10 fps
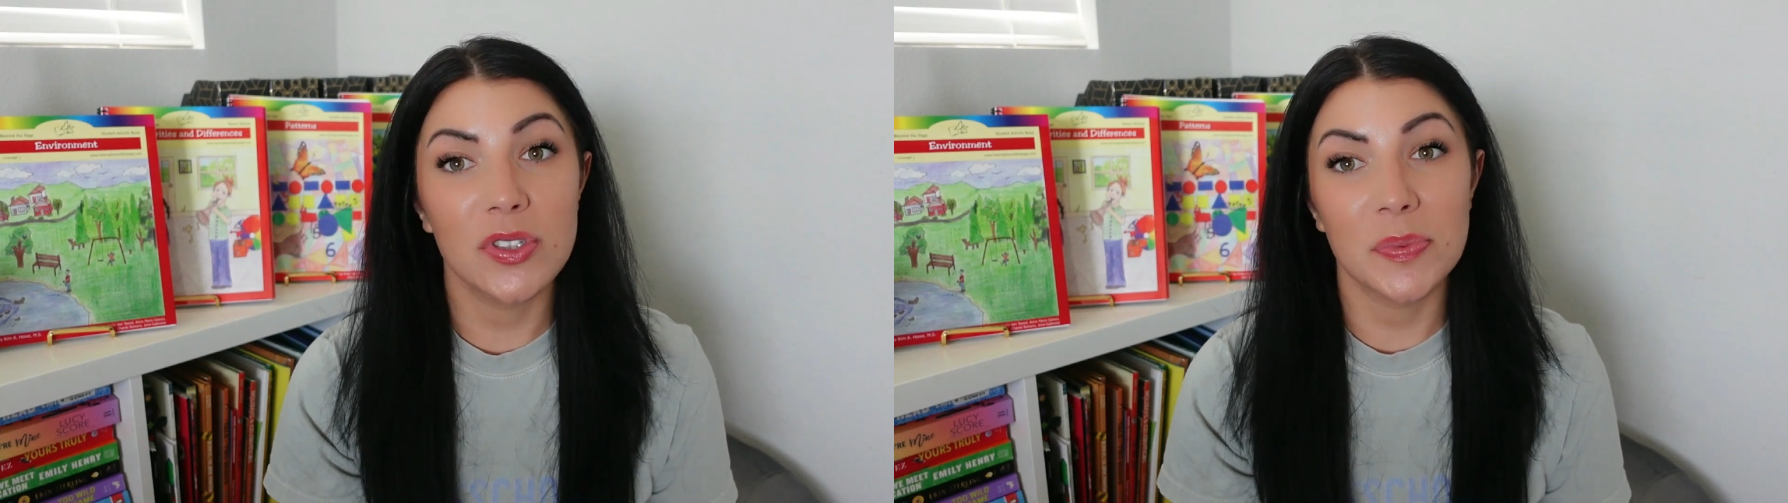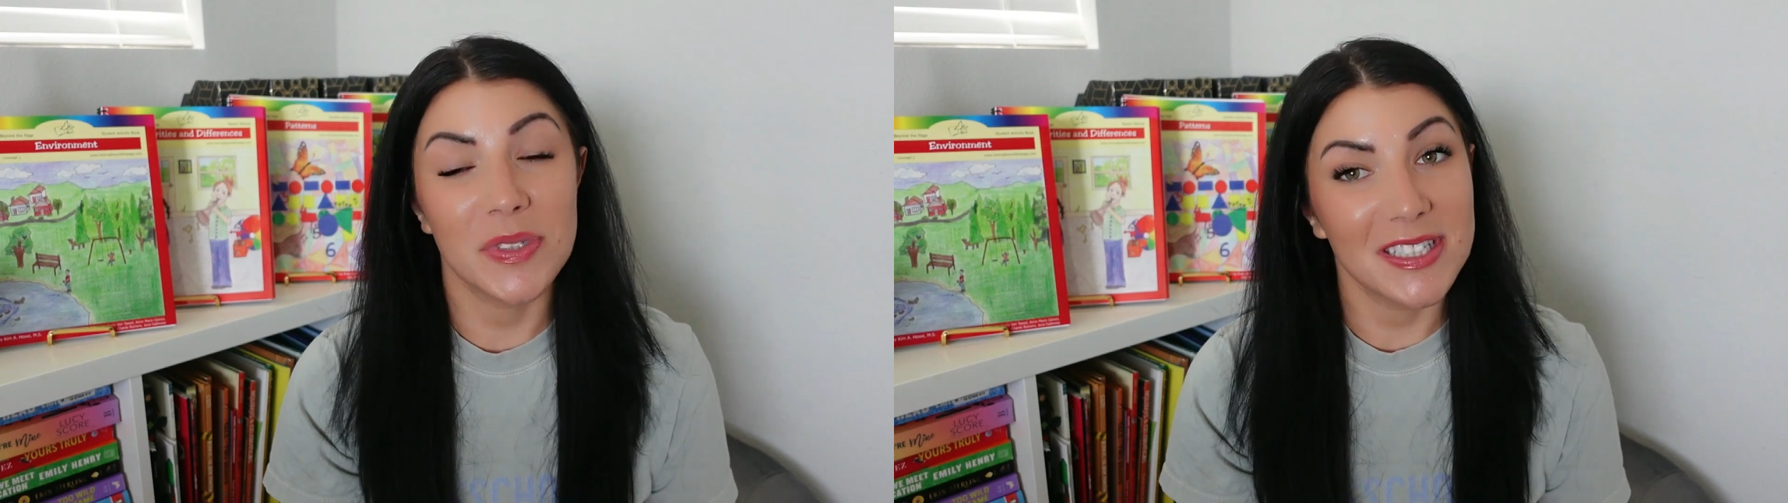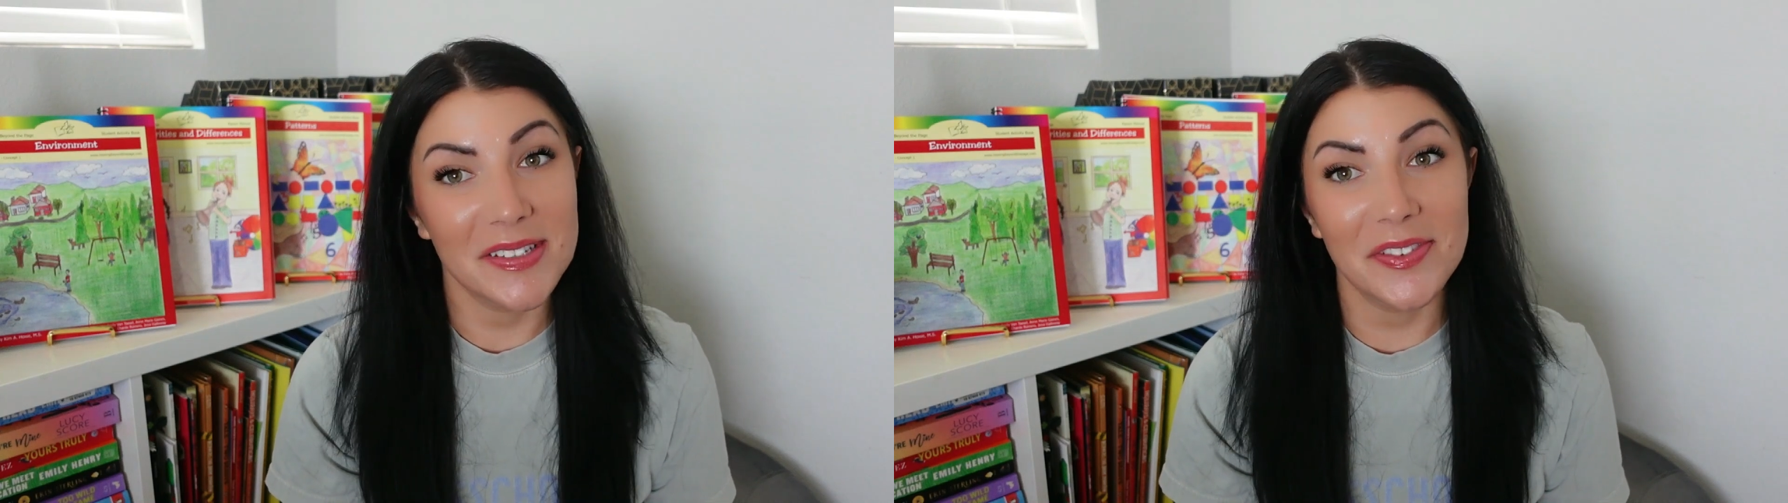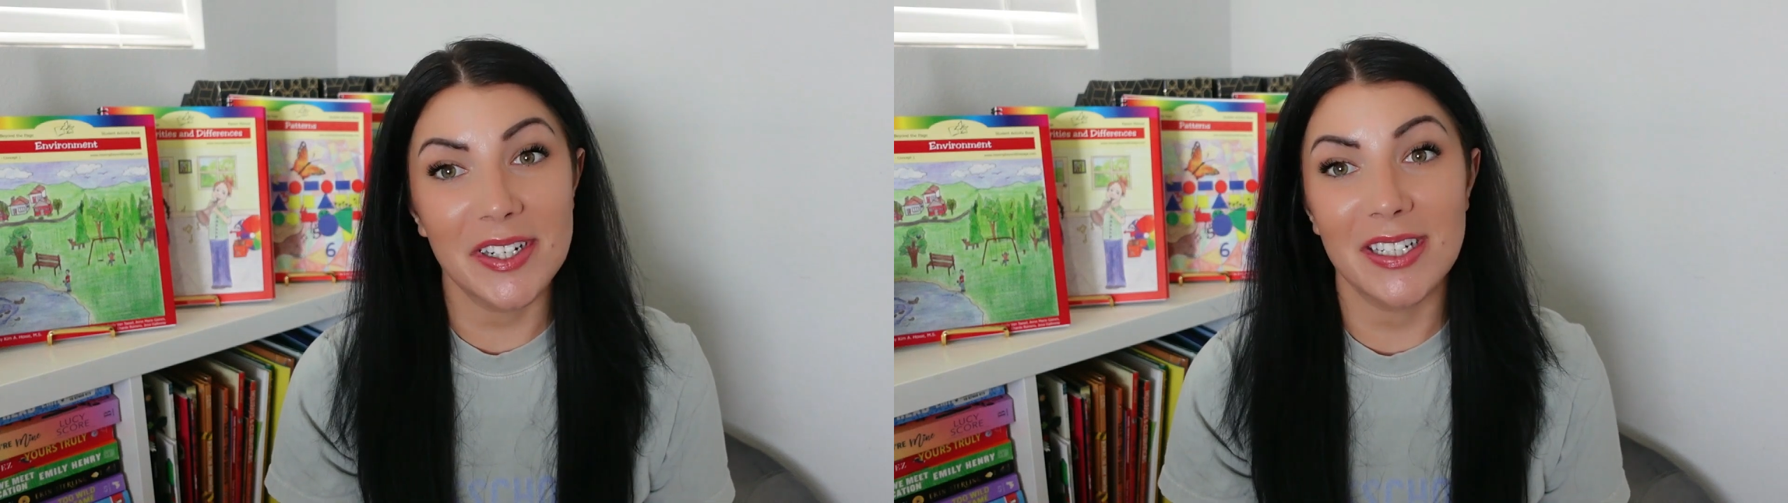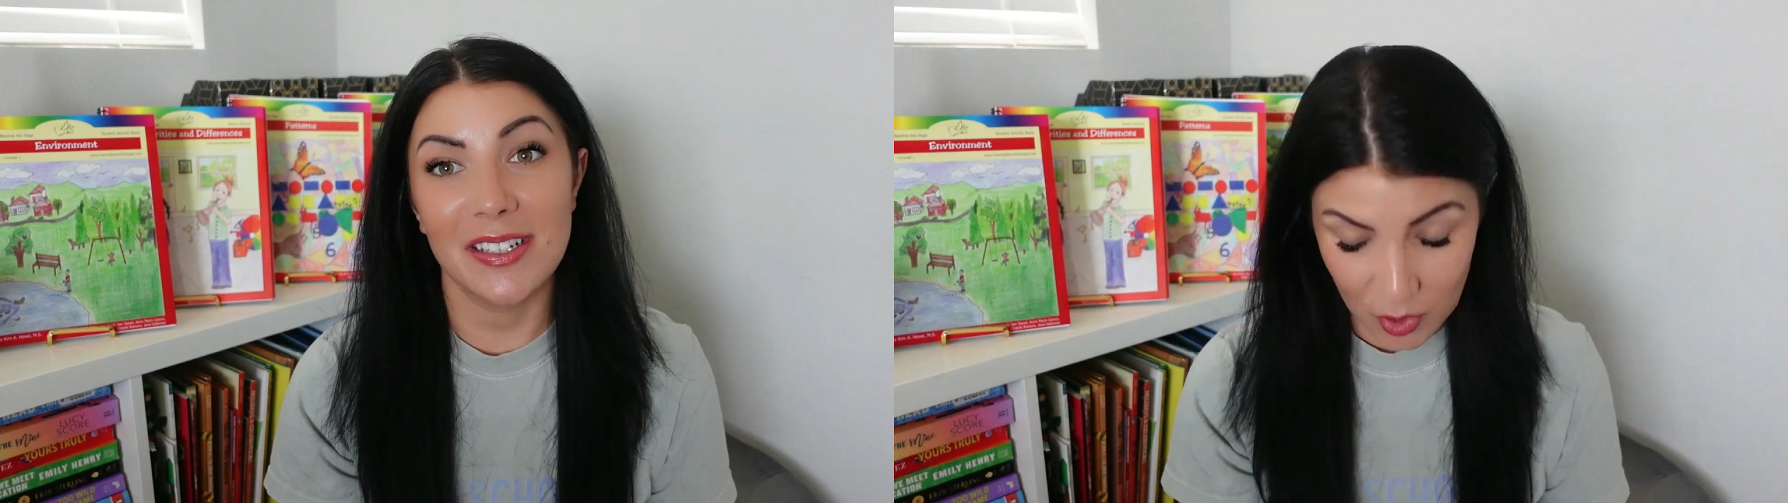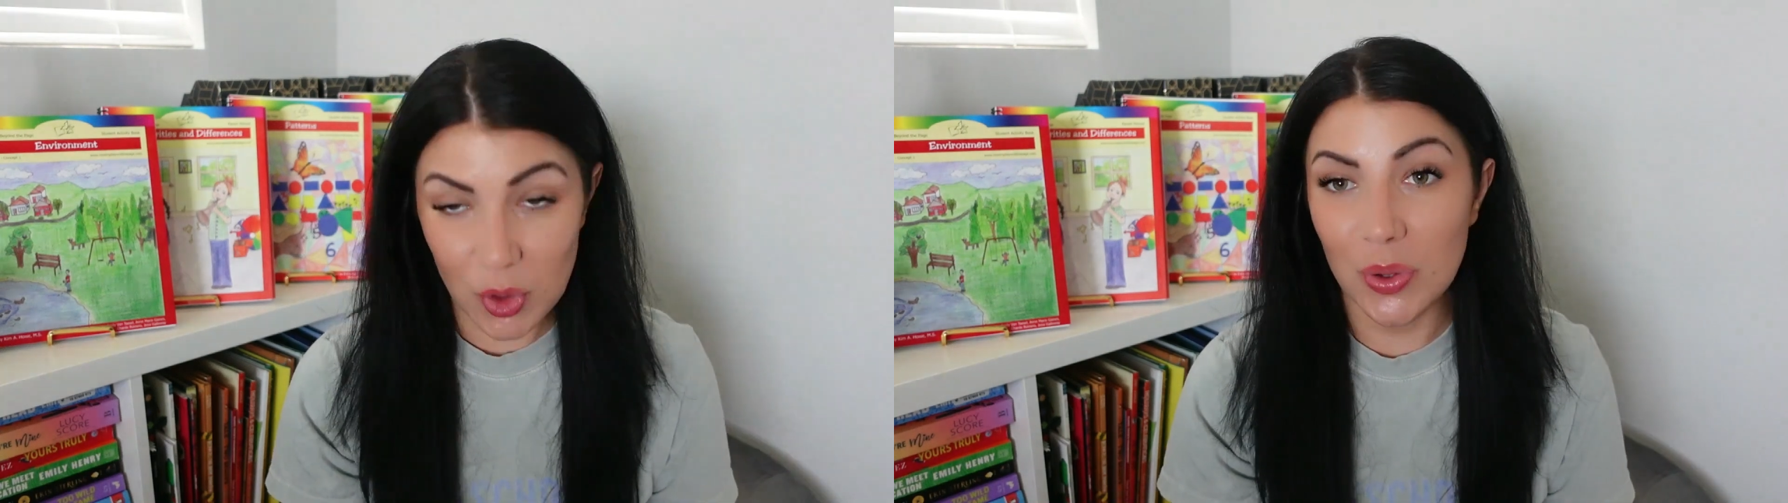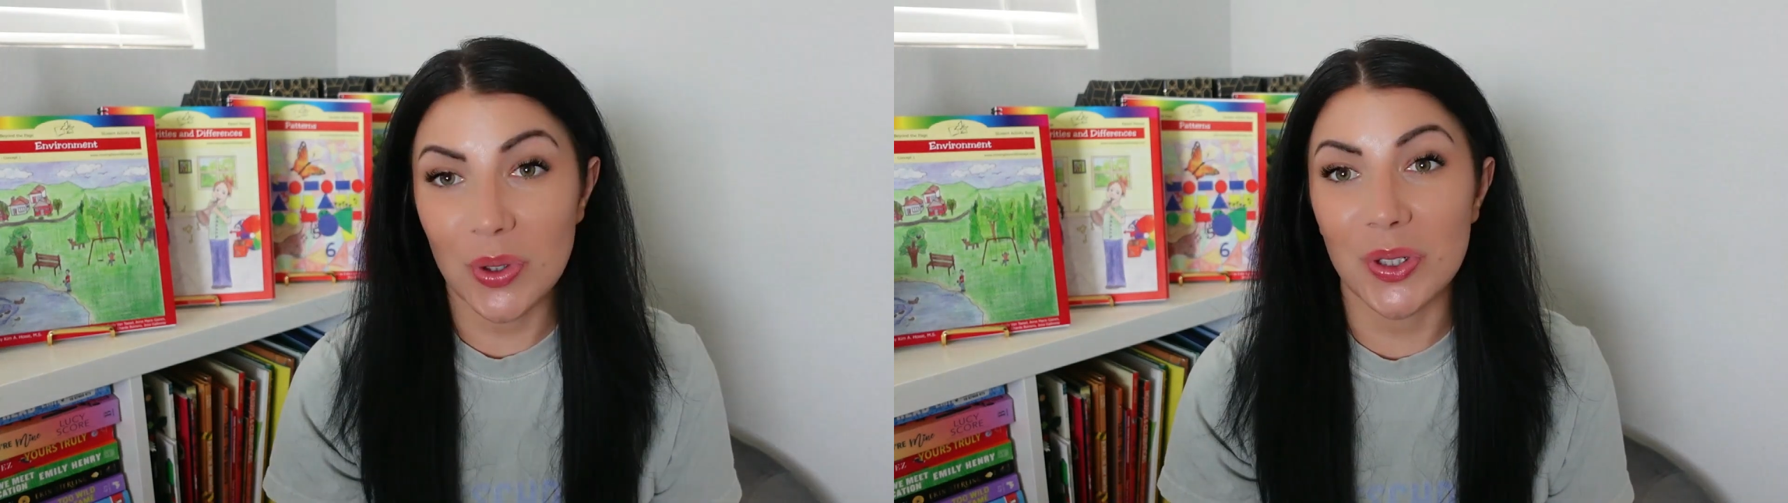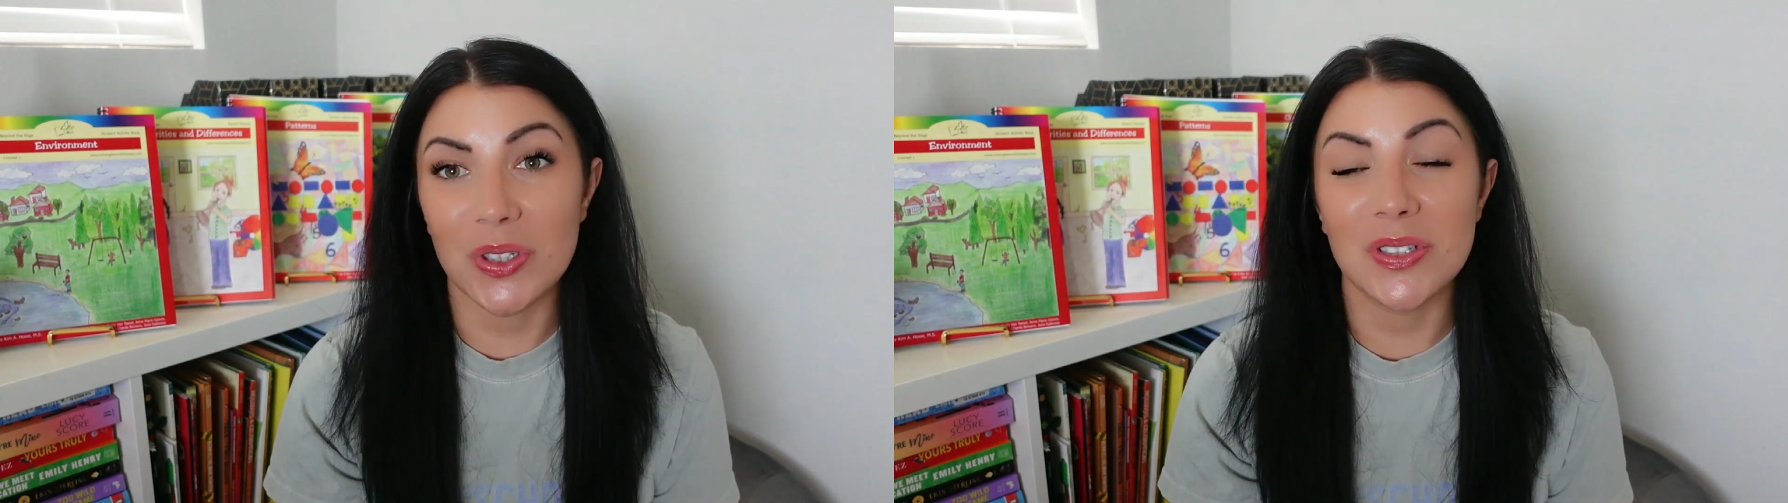specific
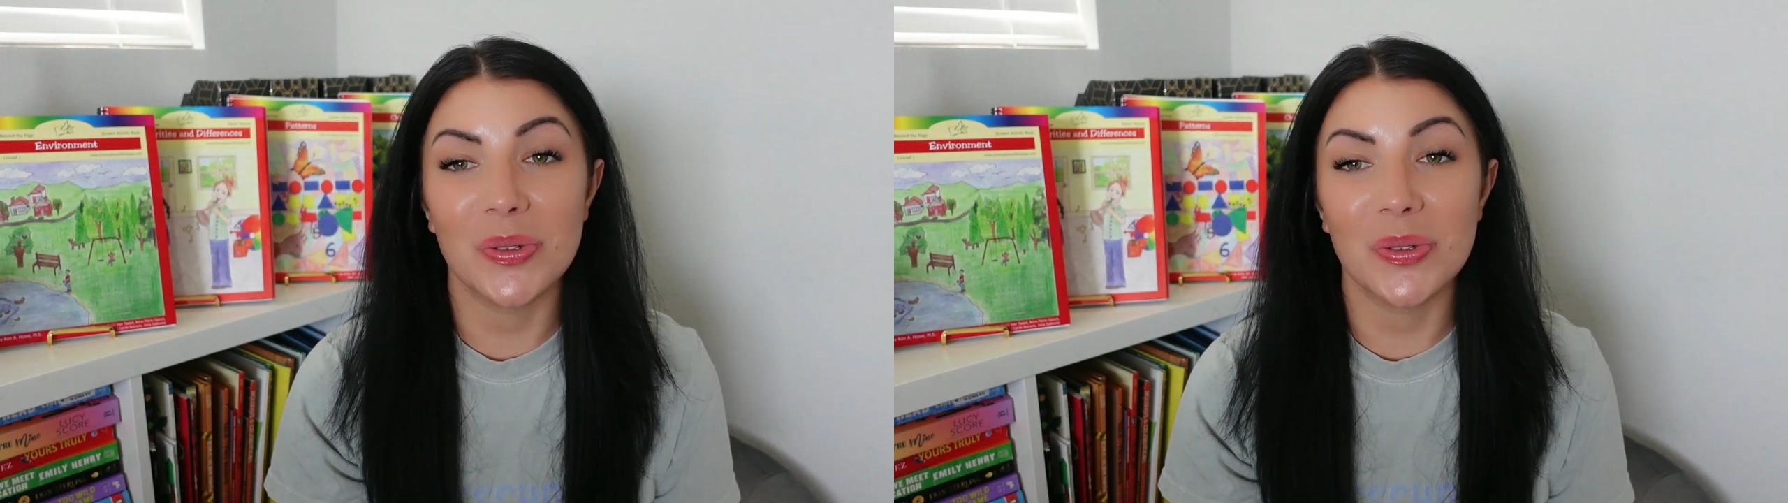tools